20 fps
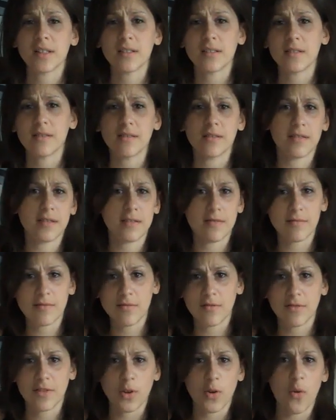and
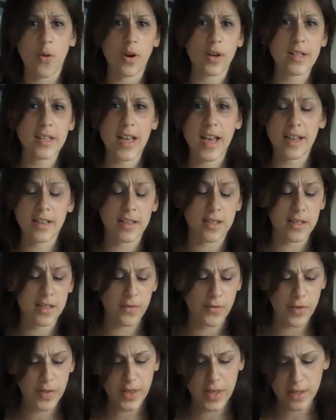the cortex, and
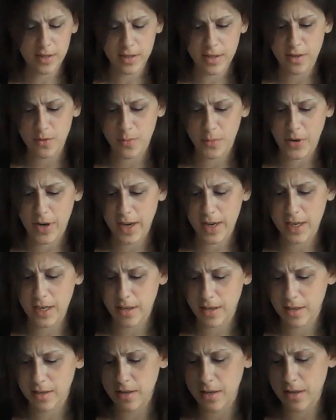different things in the brain.
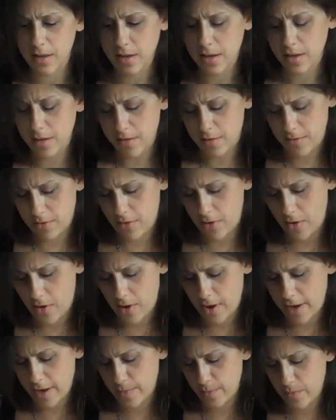And
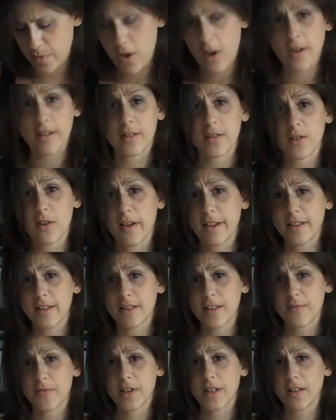I'm not
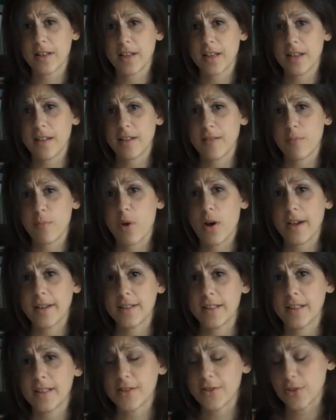scientifically
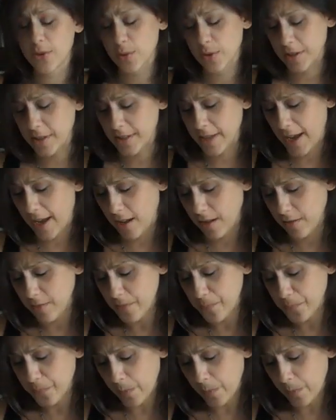minded, as you can tell.